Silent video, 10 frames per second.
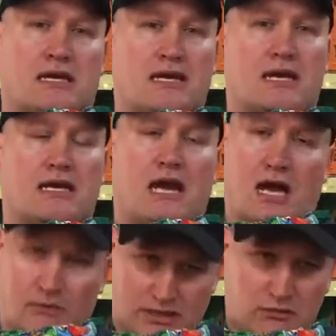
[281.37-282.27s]

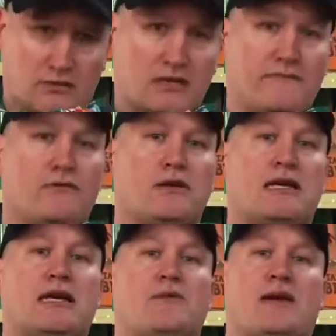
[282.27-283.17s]
do
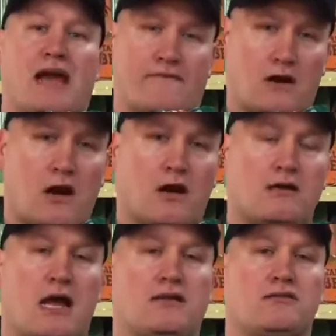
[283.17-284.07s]
delivery, we have an
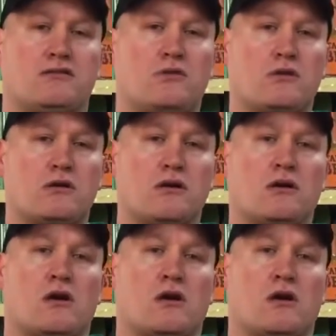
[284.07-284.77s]
online store,